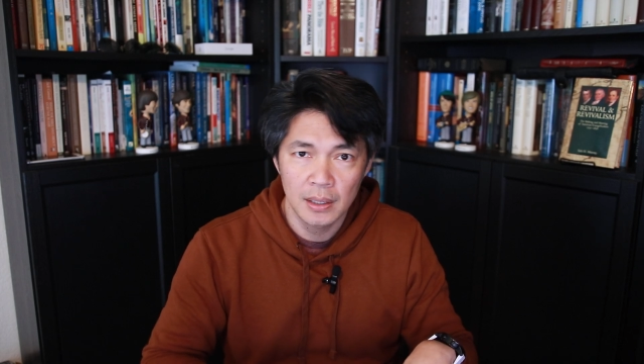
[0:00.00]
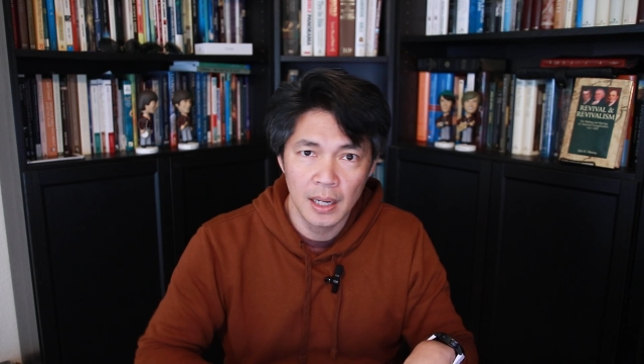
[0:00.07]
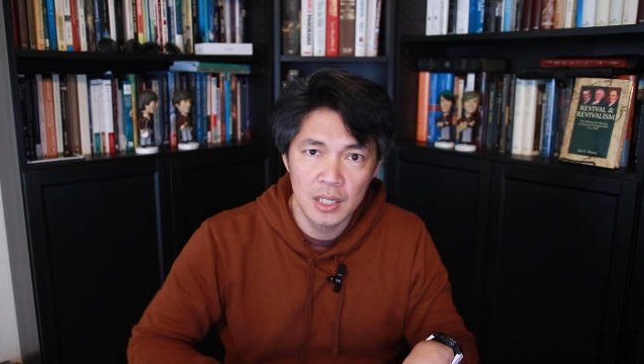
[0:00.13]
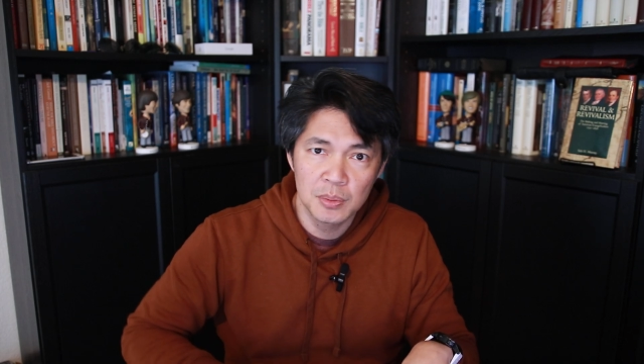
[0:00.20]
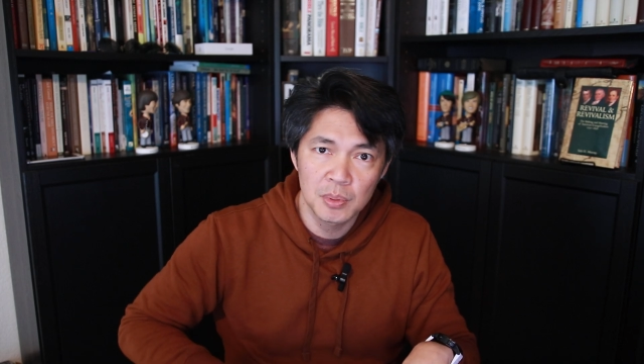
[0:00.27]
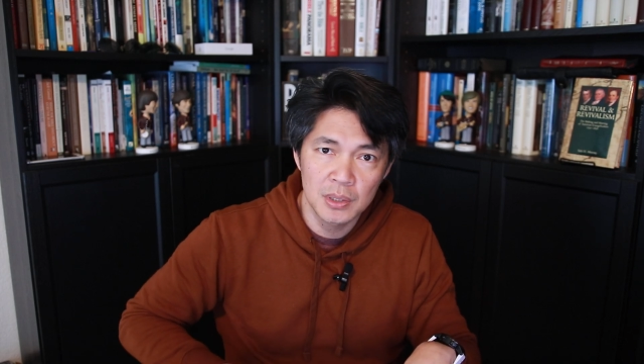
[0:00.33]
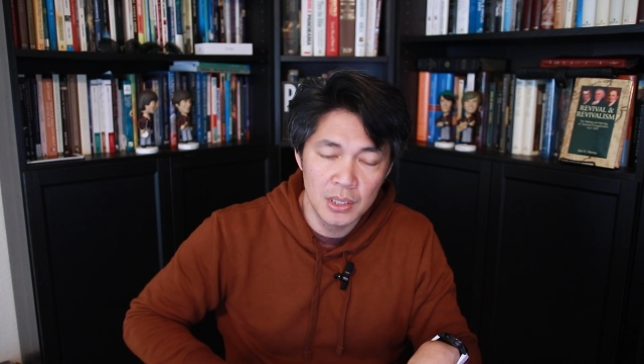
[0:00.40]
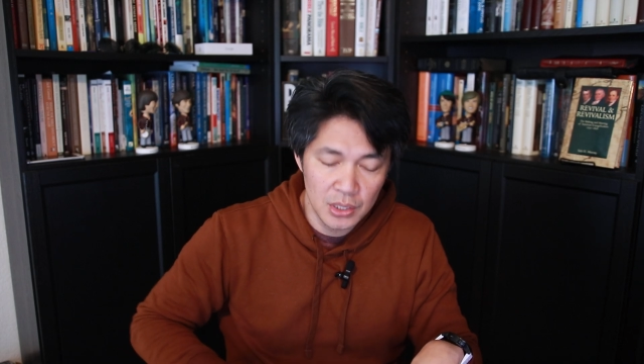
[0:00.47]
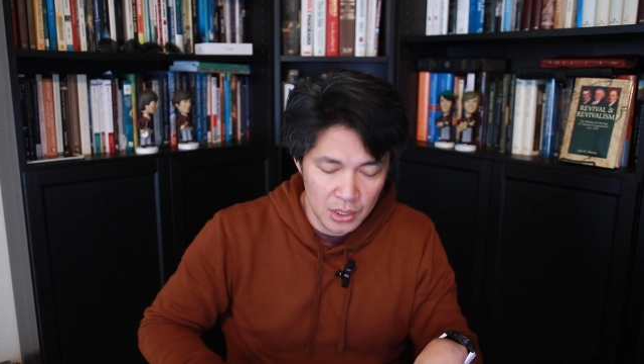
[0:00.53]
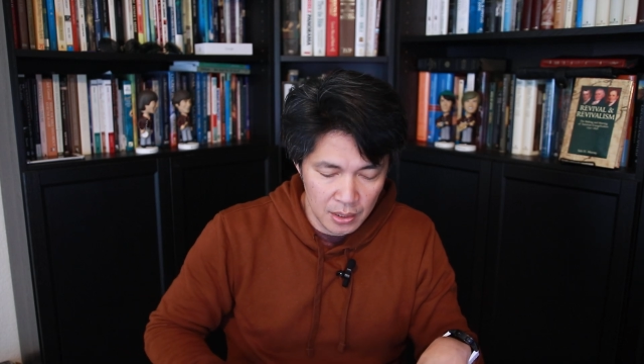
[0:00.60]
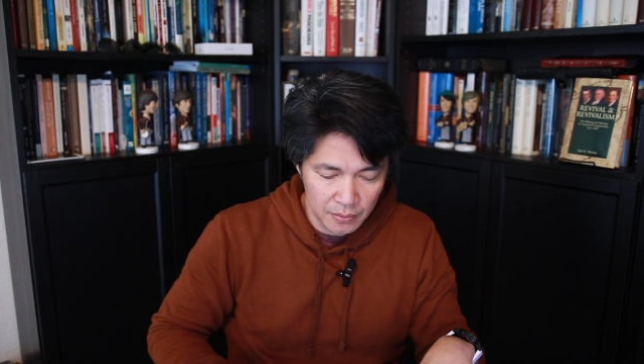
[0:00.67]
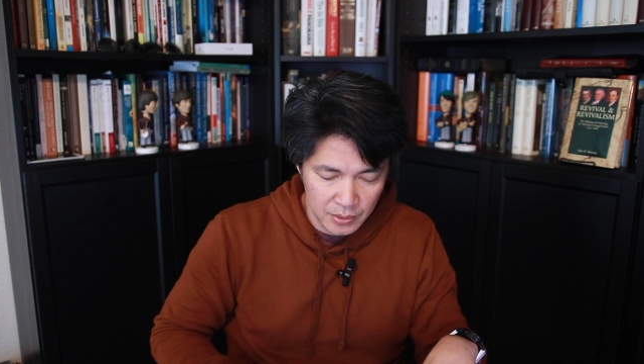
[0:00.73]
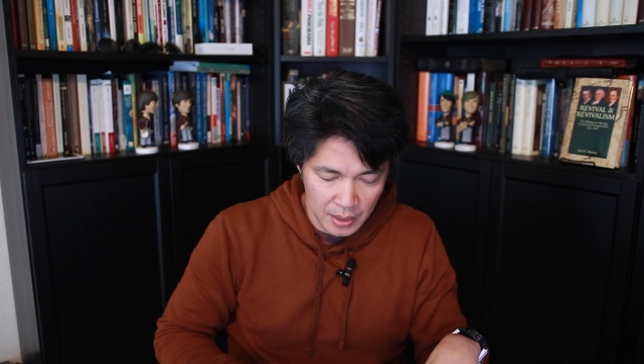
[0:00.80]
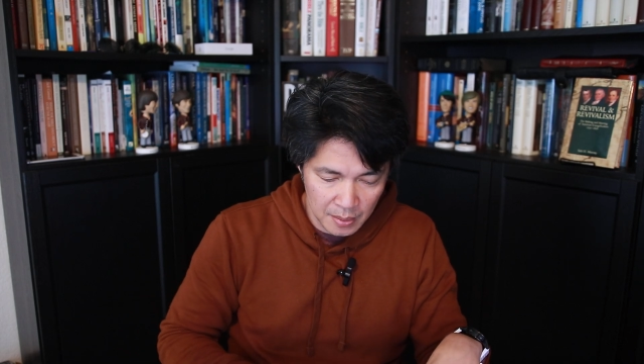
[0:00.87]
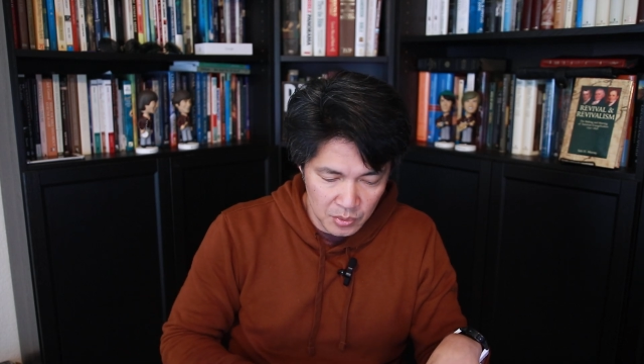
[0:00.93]
an
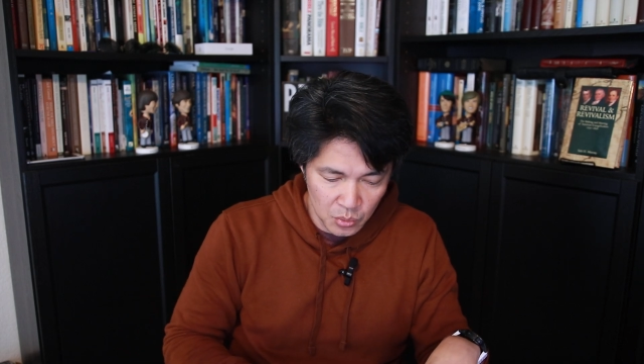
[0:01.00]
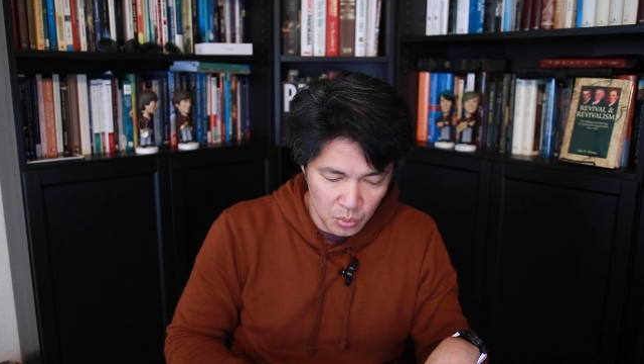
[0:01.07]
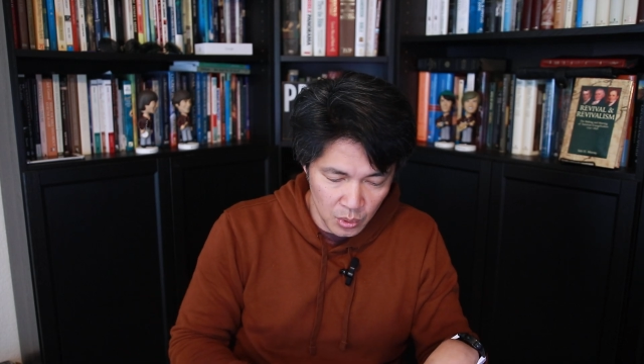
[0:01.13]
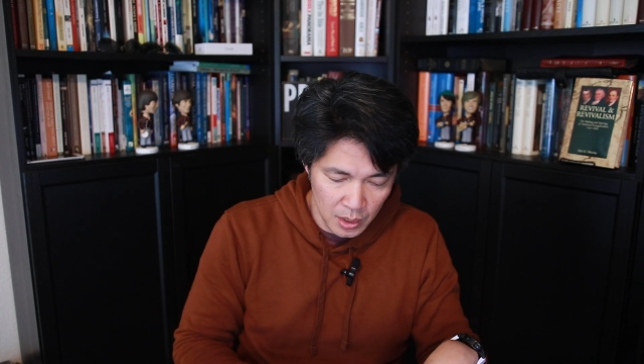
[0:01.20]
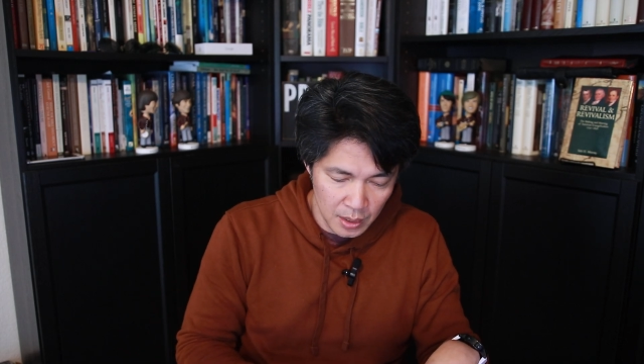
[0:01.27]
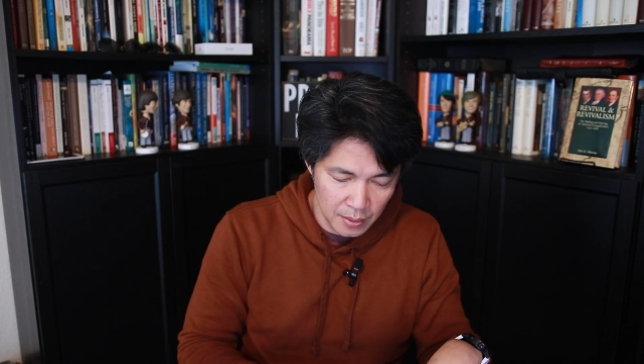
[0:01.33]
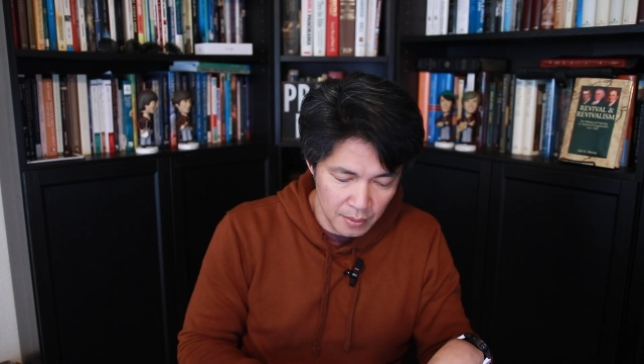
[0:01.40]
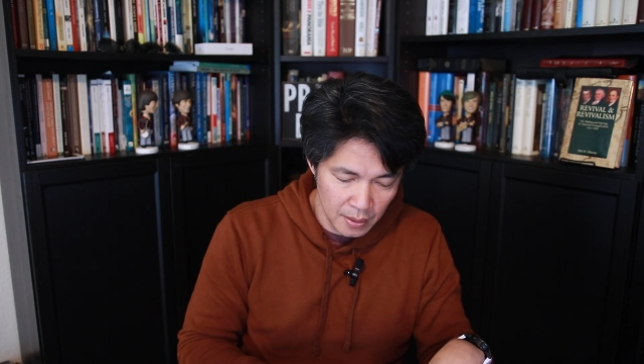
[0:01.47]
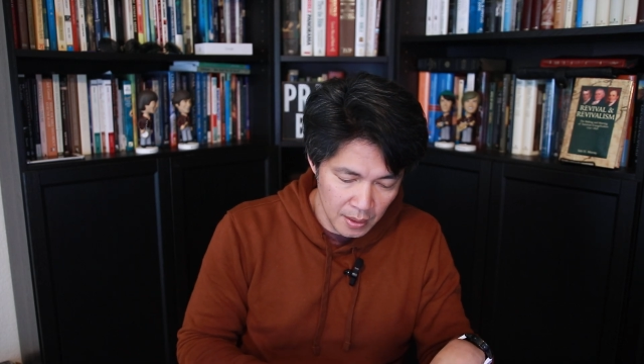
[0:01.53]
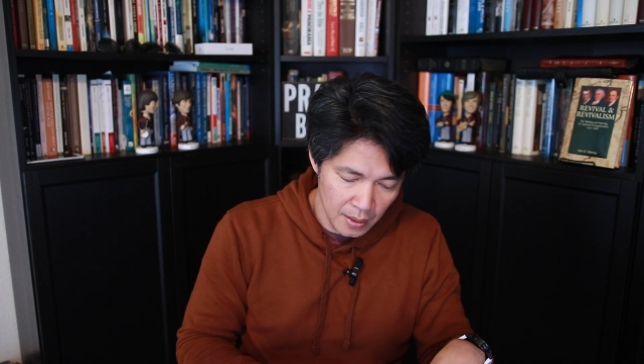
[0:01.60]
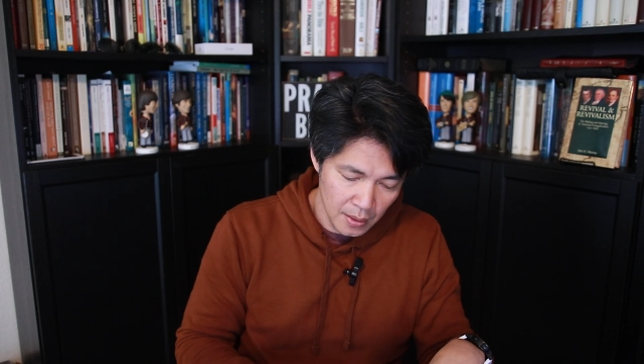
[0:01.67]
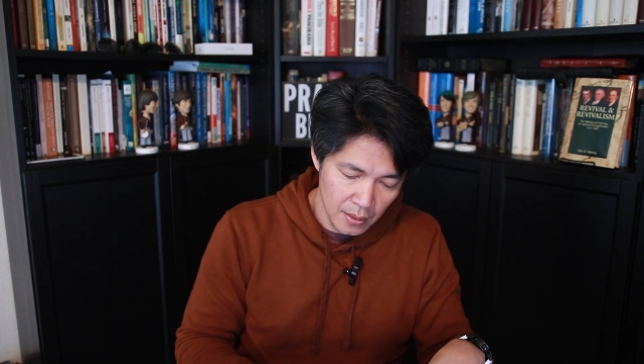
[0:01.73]
exposition of James 1,